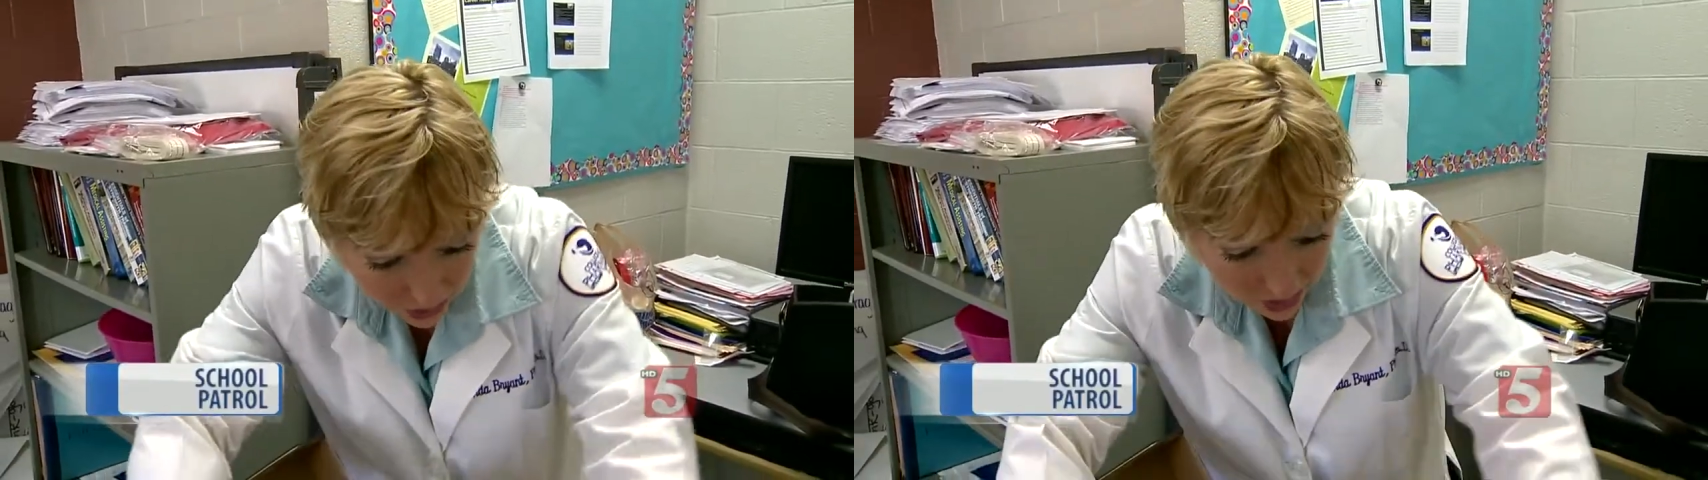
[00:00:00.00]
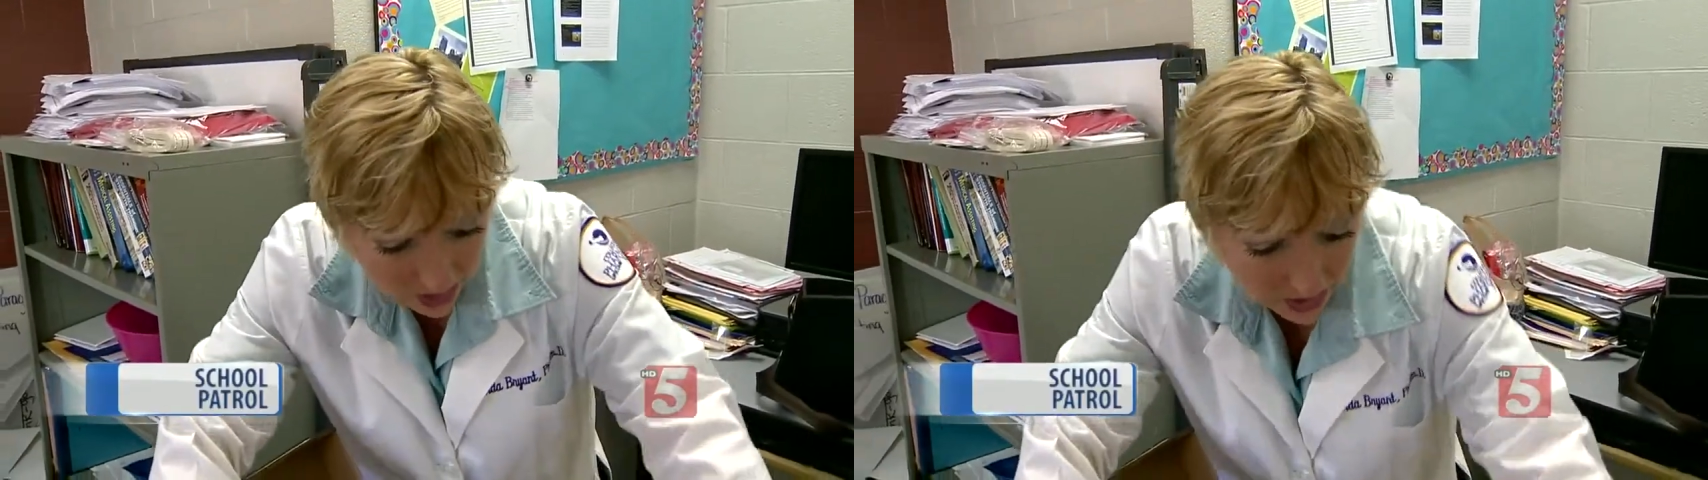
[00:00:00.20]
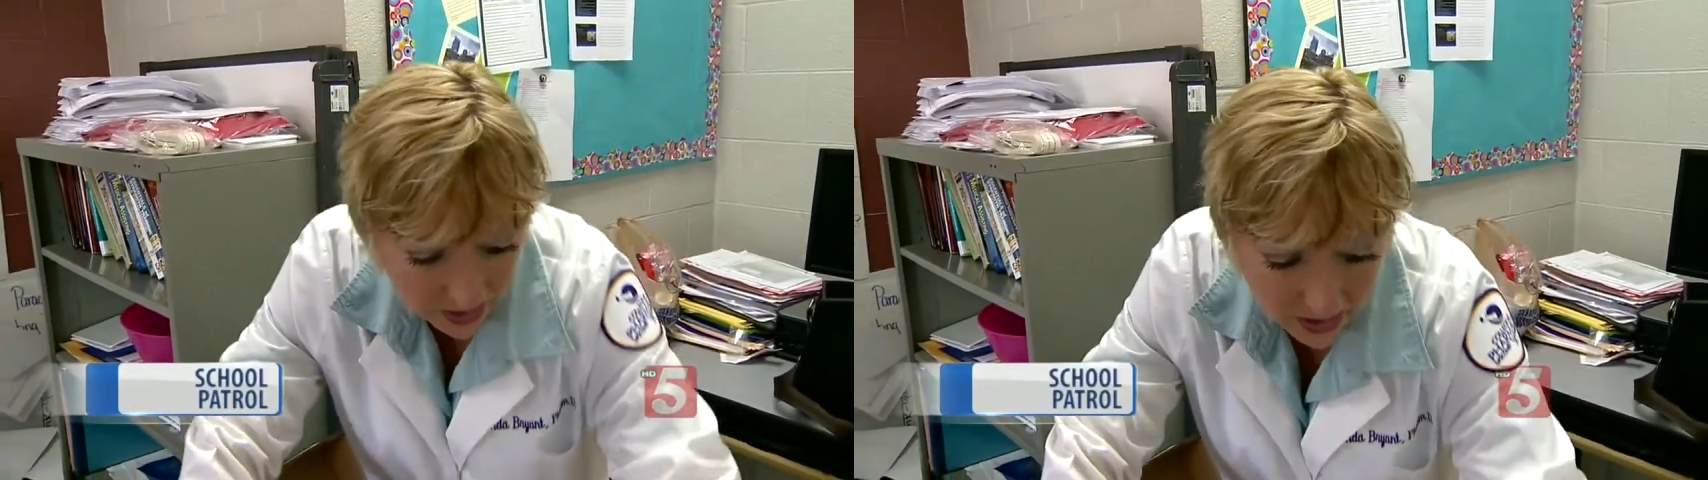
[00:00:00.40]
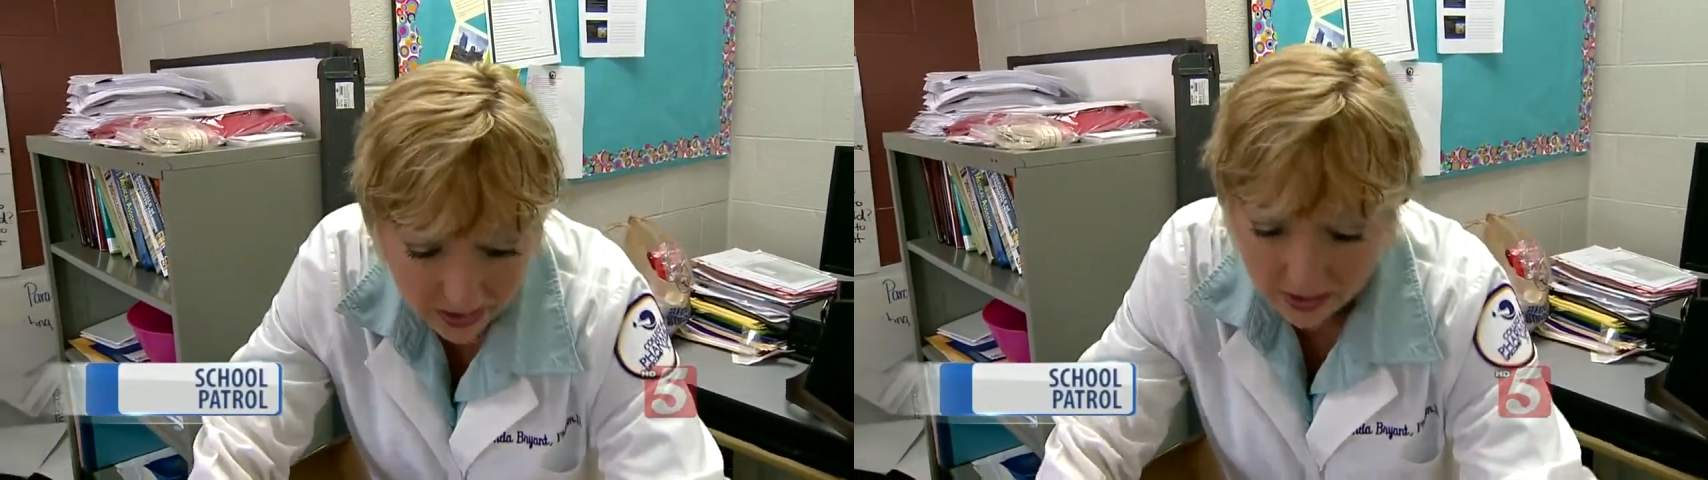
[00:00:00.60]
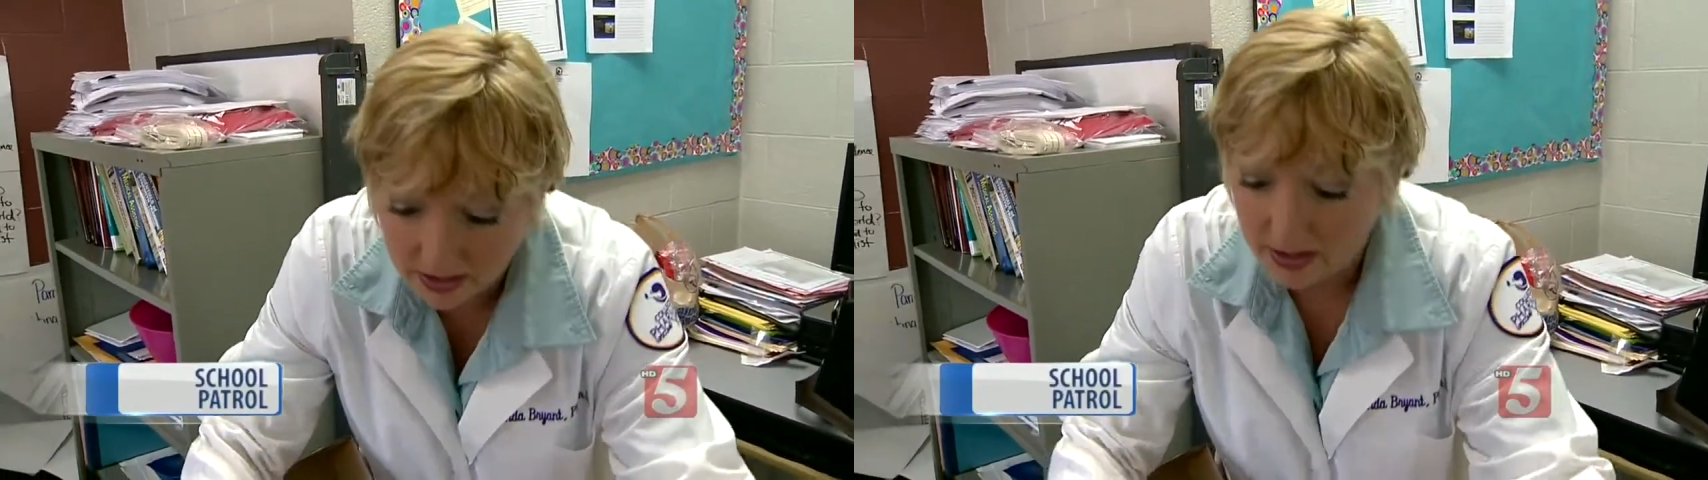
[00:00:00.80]

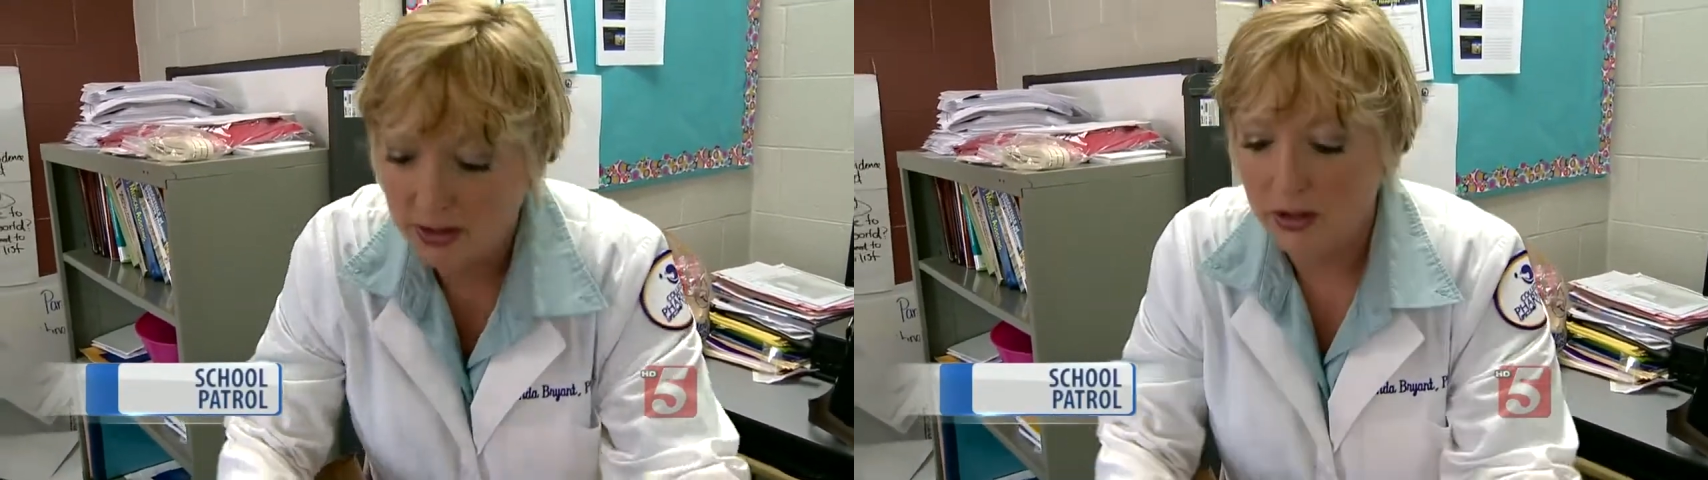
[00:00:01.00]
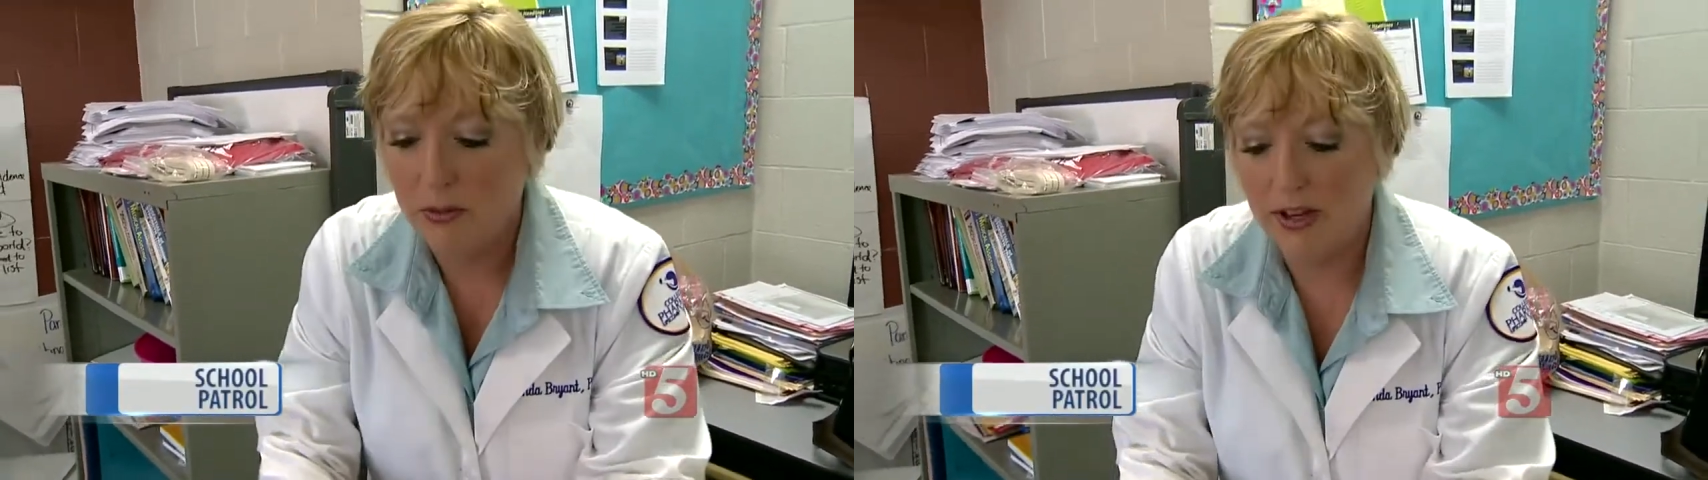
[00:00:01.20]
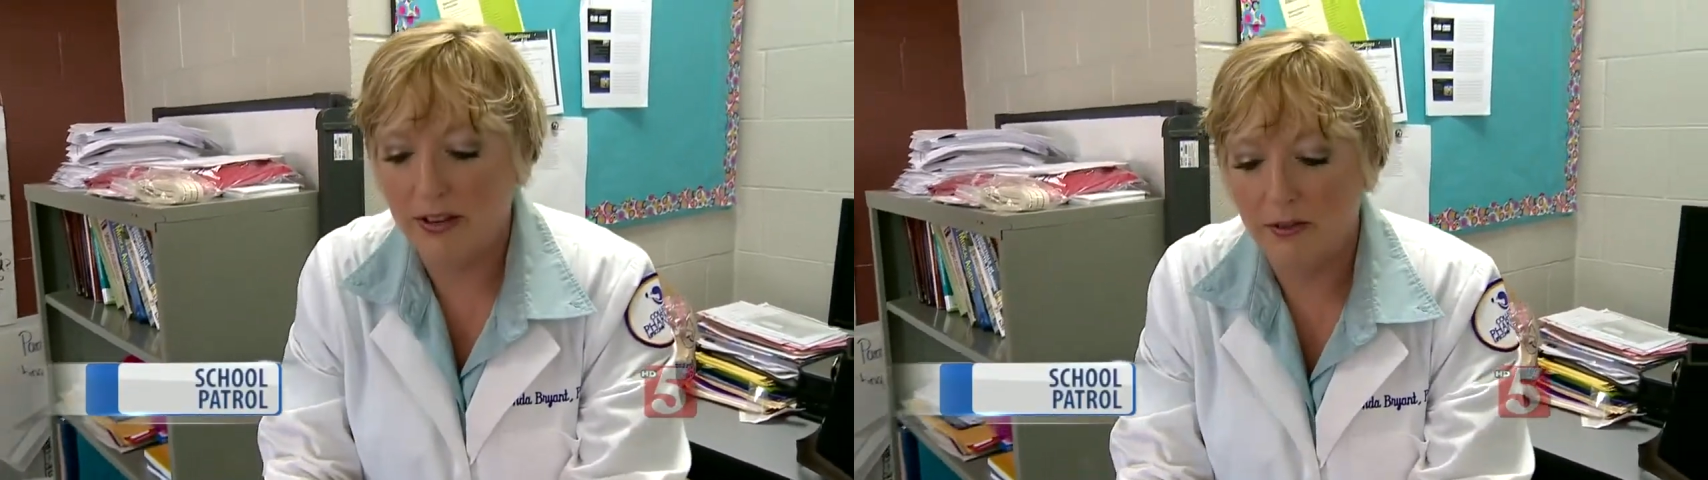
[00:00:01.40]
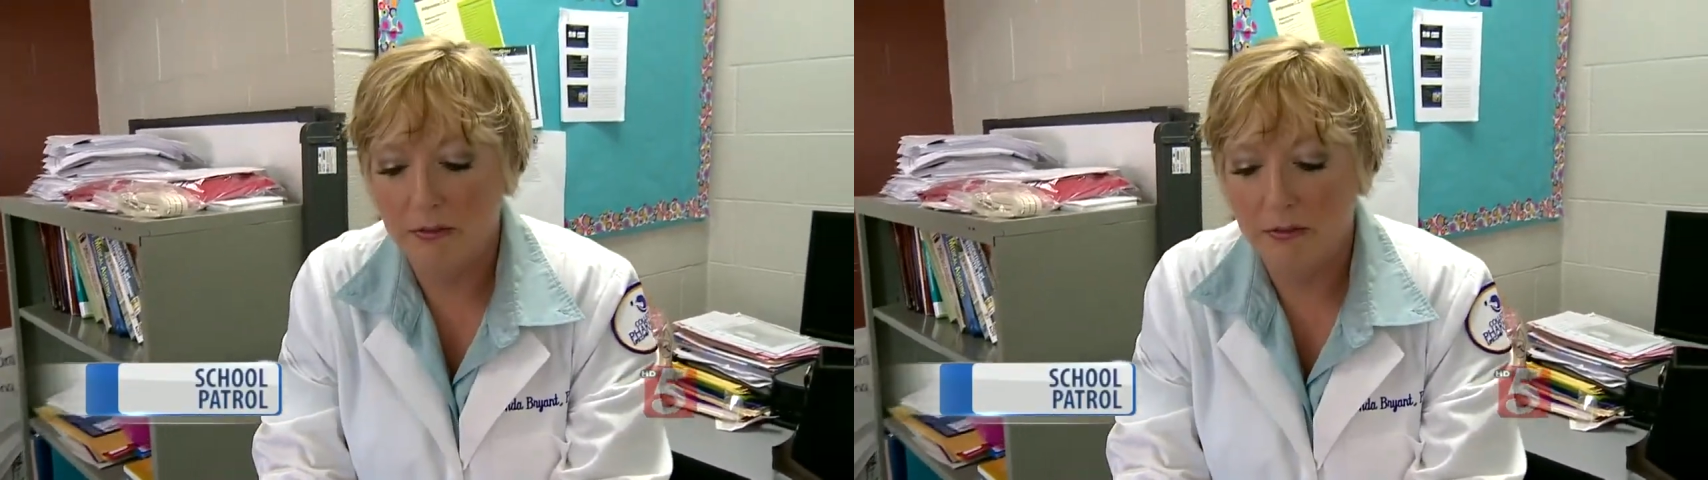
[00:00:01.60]
drugs we have